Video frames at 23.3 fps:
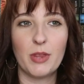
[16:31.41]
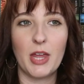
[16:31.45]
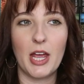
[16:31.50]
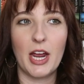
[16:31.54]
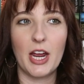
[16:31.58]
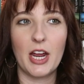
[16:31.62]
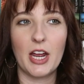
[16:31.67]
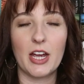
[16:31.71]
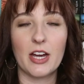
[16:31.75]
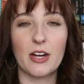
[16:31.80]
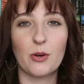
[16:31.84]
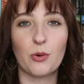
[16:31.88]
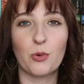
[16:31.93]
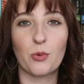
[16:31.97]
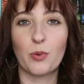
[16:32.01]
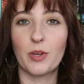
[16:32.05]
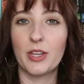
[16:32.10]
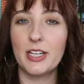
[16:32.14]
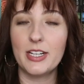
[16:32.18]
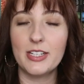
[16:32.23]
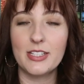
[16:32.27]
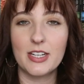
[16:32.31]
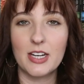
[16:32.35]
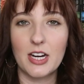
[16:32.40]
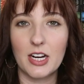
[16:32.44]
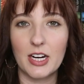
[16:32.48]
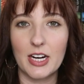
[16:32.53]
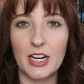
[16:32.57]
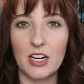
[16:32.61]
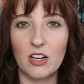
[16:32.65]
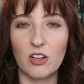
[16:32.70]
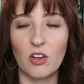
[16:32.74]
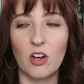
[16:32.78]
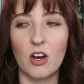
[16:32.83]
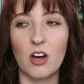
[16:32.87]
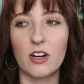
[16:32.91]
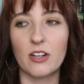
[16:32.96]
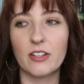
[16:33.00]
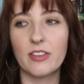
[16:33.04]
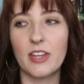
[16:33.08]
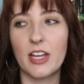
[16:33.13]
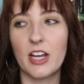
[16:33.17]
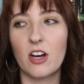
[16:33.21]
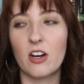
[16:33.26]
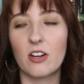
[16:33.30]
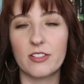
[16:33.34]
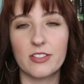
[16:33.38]
They really did not get
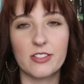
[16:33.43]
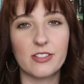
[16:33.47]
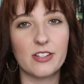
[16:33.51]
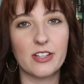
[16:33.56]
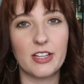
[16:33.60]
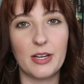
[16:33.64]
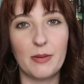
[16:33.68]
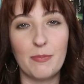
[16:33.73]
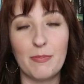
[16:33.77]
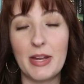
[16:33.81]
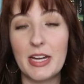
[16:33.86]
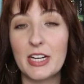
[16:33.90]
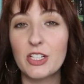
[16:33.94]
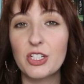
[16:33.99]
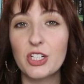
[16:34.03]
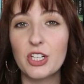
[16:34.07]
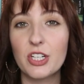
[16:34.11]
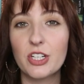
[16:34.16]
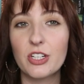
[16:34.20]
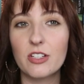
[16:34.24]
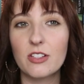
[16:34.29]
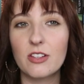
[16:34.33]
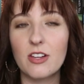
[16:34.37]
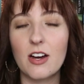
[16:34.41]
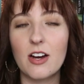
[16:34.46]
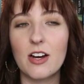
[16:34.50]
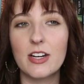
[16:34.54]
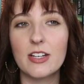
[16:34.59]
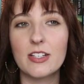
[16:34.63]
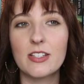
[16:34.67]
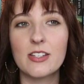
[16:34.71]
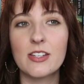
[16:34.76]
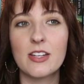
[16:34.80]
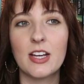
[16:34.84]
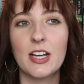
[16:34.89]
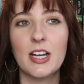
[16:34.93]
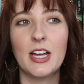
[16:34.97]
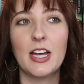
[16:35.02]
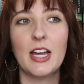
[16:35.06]
along. They constantly bantered a lot